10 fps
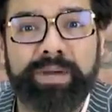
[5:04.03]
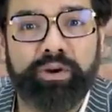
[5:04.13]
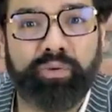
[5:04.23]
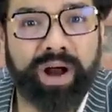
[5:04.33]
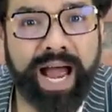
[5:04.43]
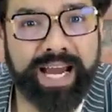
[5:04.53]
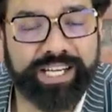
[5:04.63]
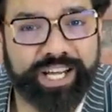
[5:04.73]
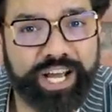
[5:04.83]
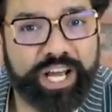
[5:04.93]
me
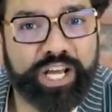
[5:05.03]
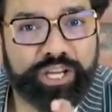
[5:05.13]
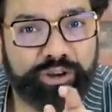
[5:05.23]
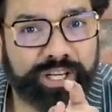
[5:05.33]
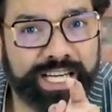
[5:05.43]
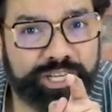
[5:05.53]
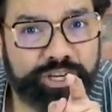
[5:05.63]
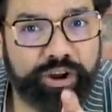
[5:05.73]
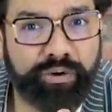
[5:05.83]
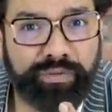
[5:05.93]
right. You
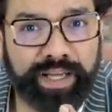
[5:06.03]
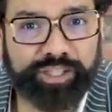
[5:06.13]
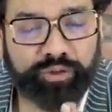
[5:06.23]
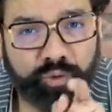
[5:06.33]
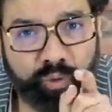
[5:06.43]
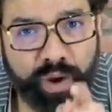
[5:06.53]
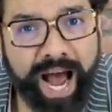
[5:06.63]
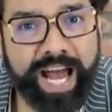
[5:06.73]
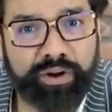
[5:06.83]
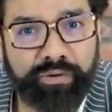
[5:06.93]
can do this
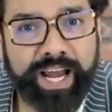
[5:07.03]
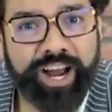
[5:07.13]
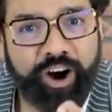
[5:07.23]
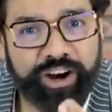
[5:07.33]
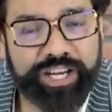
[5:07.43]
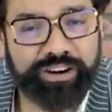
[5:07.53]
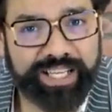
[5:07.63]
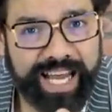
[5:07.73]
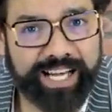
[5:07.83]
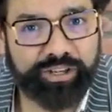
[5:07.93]
right away on your
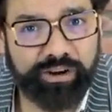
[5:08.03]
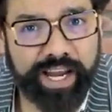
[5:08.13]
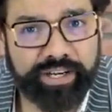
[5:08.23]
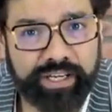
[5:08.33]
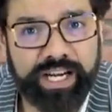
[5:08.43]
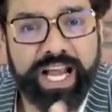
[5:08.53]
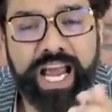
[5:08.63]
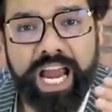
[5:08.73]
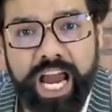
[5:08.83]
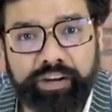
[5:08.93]
calculator.
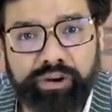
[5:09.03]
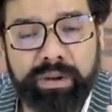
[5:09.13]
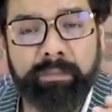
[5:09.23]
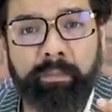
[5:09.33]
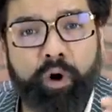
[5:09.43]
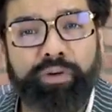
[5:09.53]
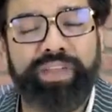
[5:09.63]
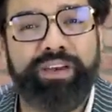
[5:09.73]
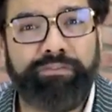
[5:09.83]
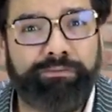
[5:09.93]
It will be more
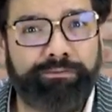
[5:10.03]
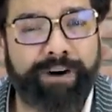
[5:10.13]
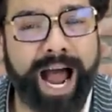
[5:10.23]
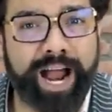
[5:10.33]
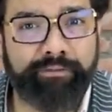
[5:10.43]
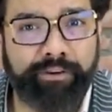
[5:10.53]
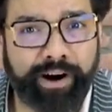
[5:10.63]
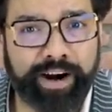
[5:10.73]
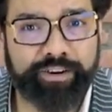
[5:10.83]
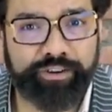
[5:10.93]
than
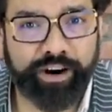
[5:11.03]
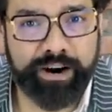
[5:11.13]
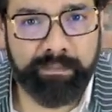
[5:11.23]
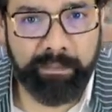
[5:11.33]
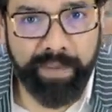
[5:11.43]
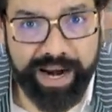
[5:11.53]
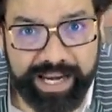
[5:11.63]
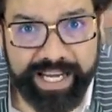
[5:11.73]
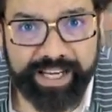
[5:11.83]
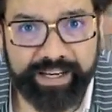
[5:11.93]
500
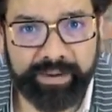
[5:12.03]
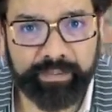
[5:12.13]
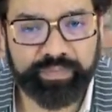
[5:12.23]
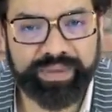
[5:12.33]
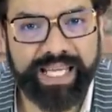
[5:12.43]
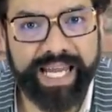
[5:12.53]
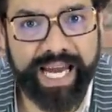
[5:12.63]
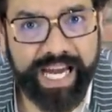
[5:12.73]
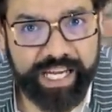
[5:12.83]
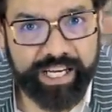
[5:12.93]
million
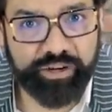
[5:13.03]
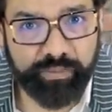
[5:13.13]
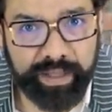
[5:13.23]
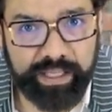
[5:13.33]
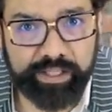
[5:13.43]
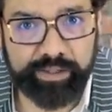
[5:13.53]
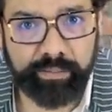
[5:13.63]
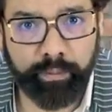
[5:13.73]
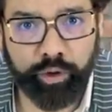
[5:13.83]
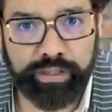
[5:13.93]
Indian rupees.
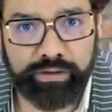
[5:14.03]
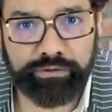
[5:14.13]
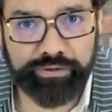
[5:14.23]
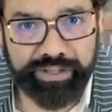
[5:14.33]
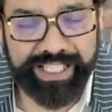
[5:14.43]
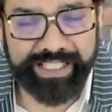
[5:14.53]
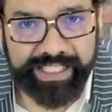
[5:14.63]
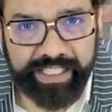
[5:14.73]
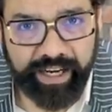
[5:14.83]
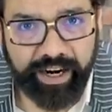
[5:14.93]
More than 50
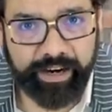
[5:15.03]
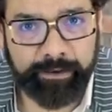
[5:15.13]
CR.